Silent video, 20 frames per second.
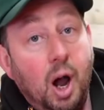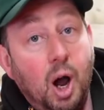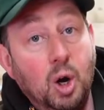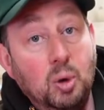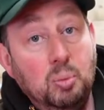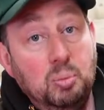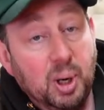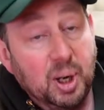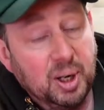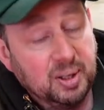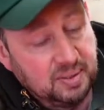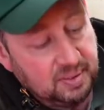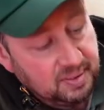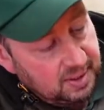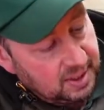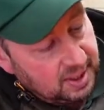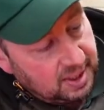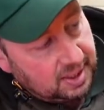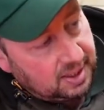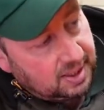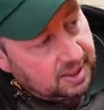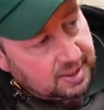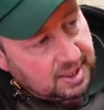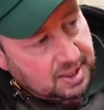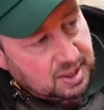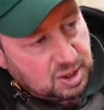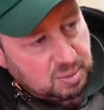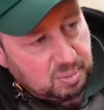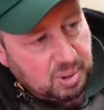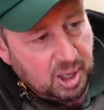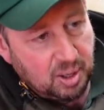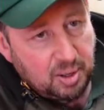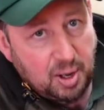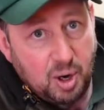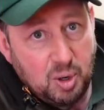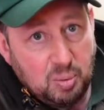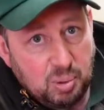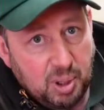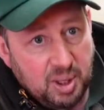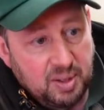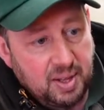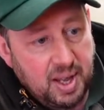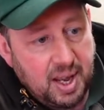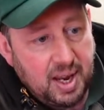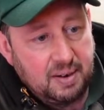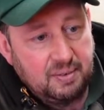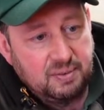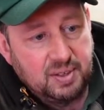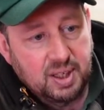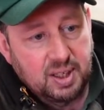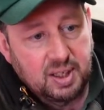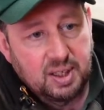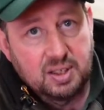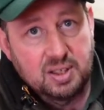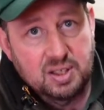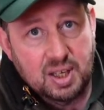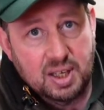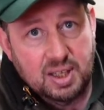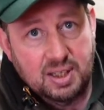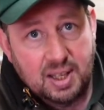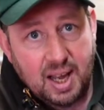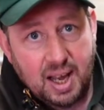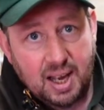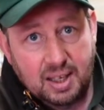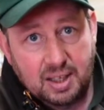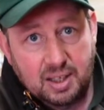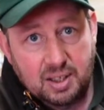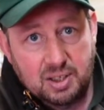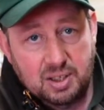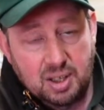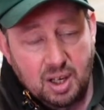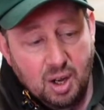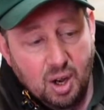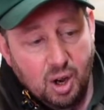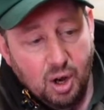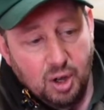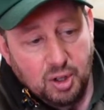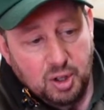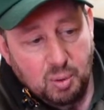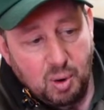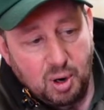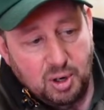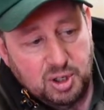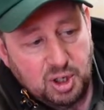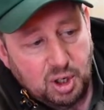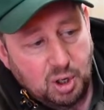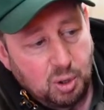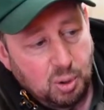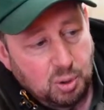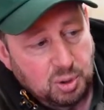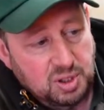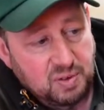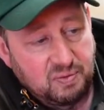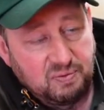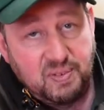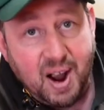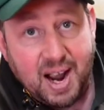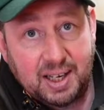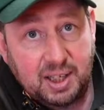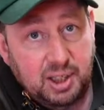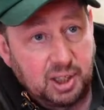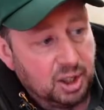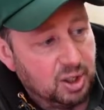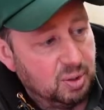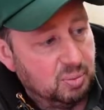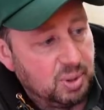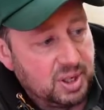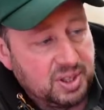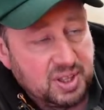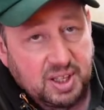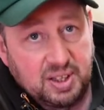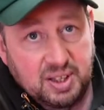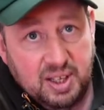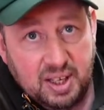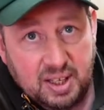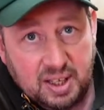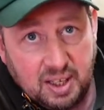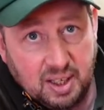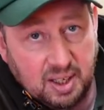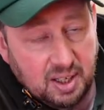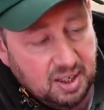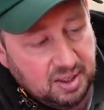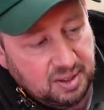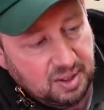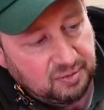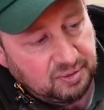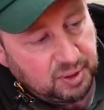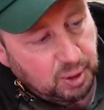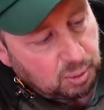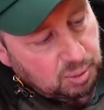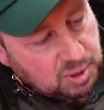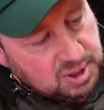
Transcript: open. That needs to be on open there, if you can see that, because otherwise you cause a vacuum within the fuel